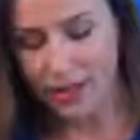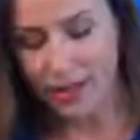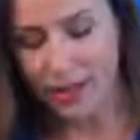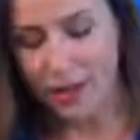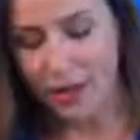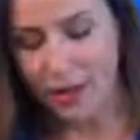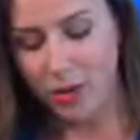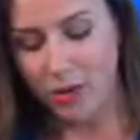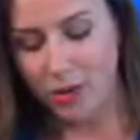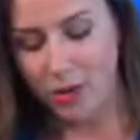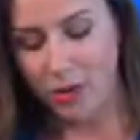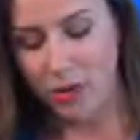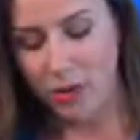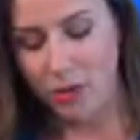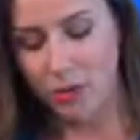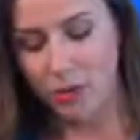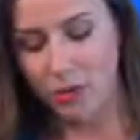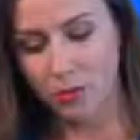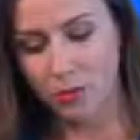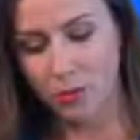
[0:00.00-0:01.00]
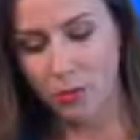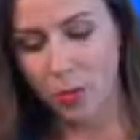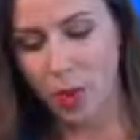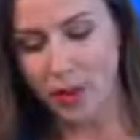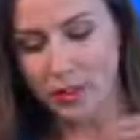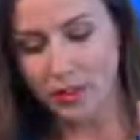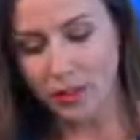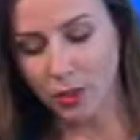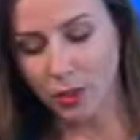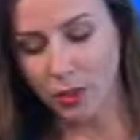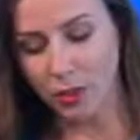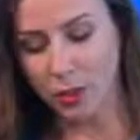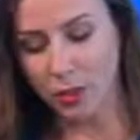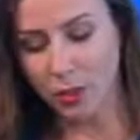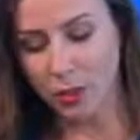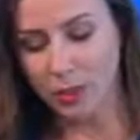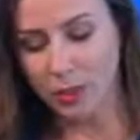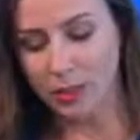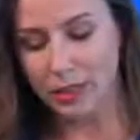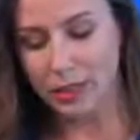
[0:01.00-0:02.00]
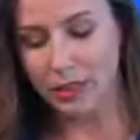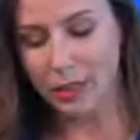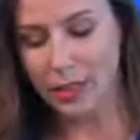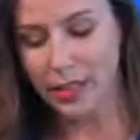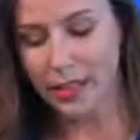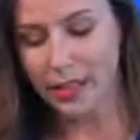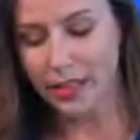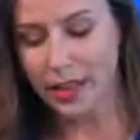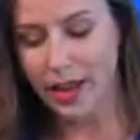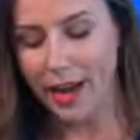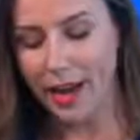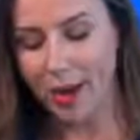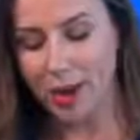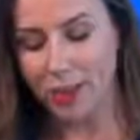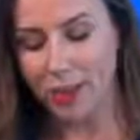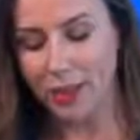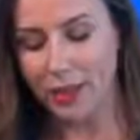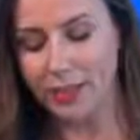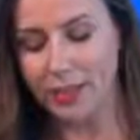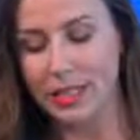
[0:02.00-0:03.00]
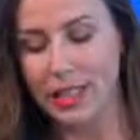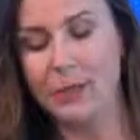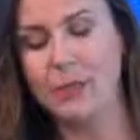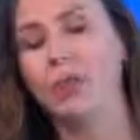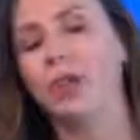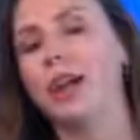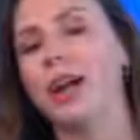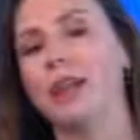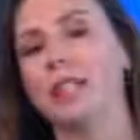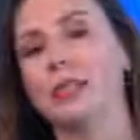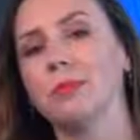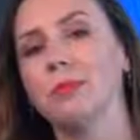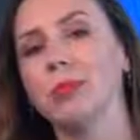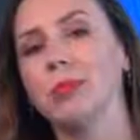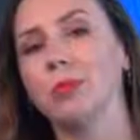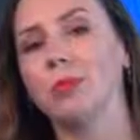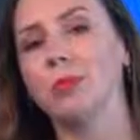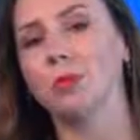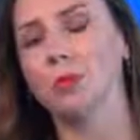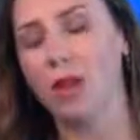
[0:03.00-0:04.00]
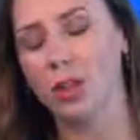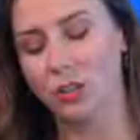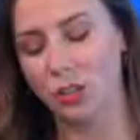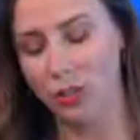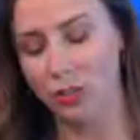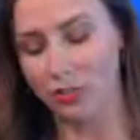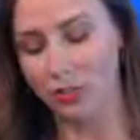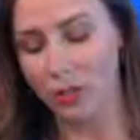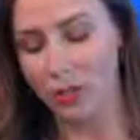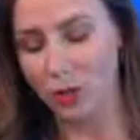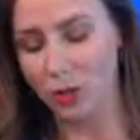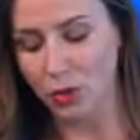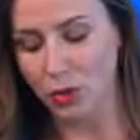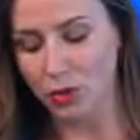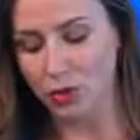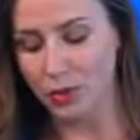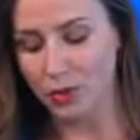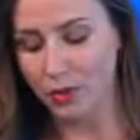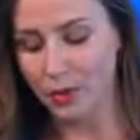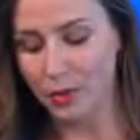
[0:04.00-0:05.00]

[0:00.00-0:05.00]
Now, what Watson goes on to explain how when Democrats meet with Russian officials,